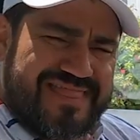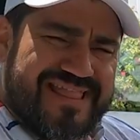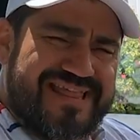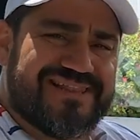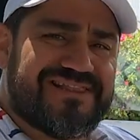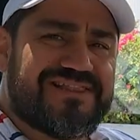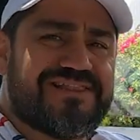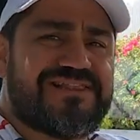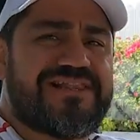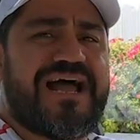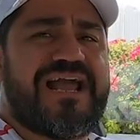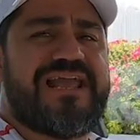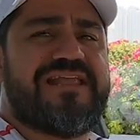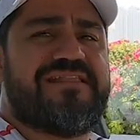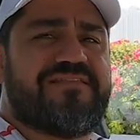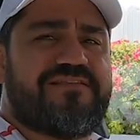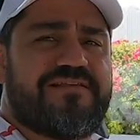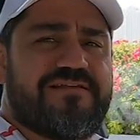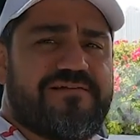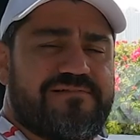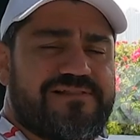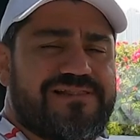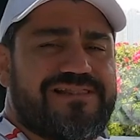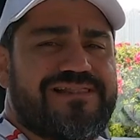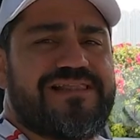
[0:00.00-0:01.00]

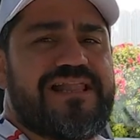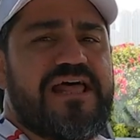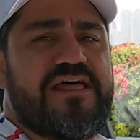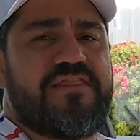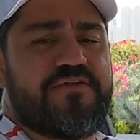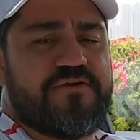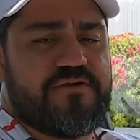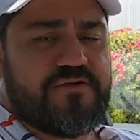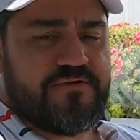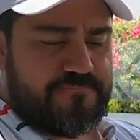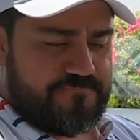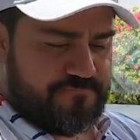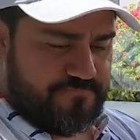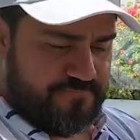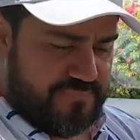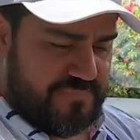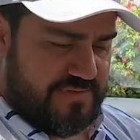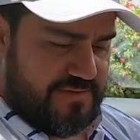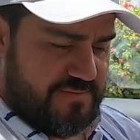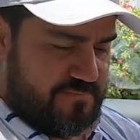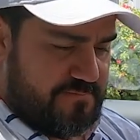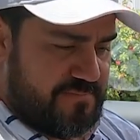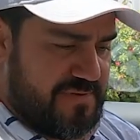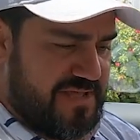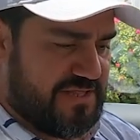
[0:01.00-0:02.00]
light leather
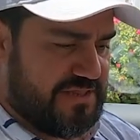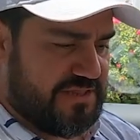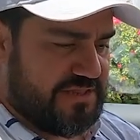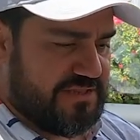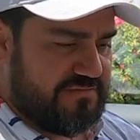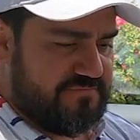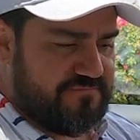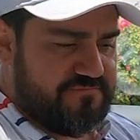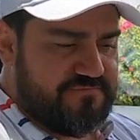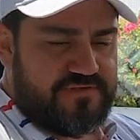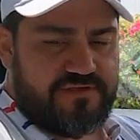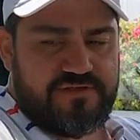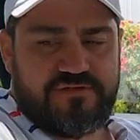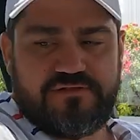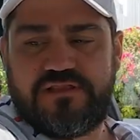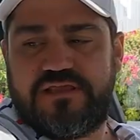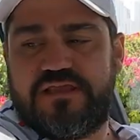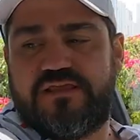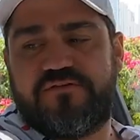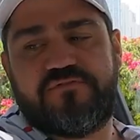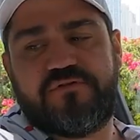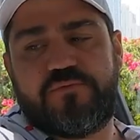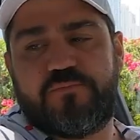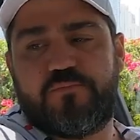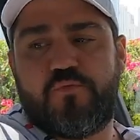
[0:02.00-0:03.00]
makes it feel
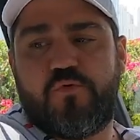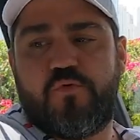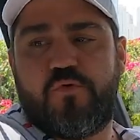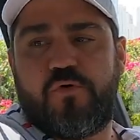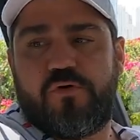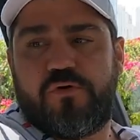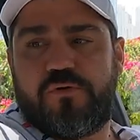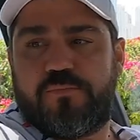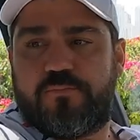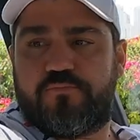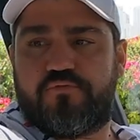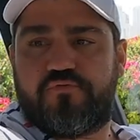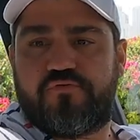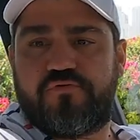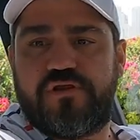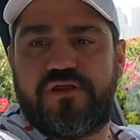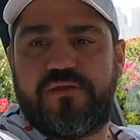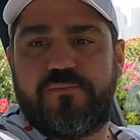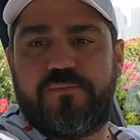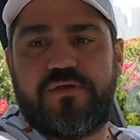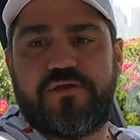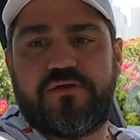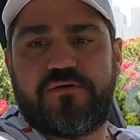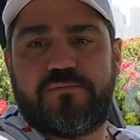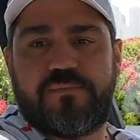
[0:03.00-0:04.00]
even more
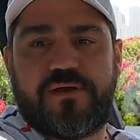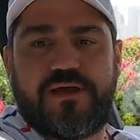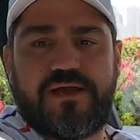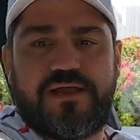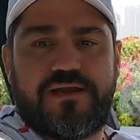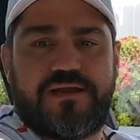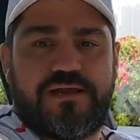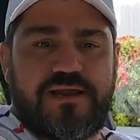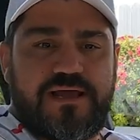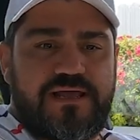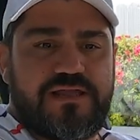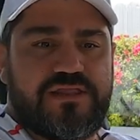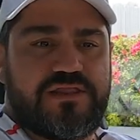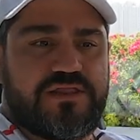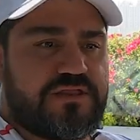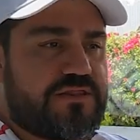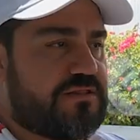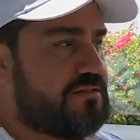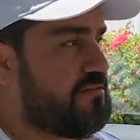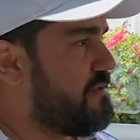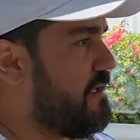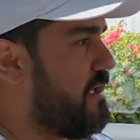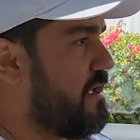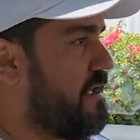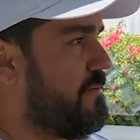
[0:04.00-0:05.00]
premium and
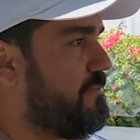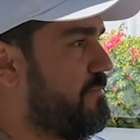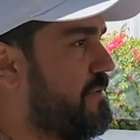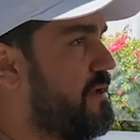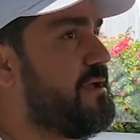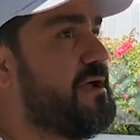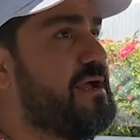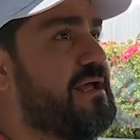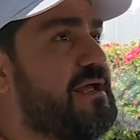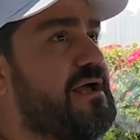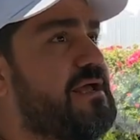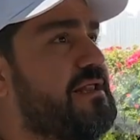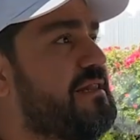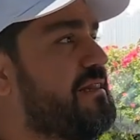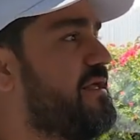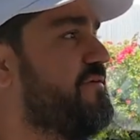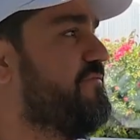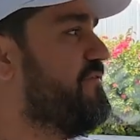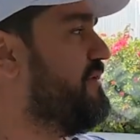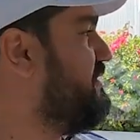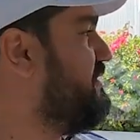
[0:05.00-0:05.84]
nice. I love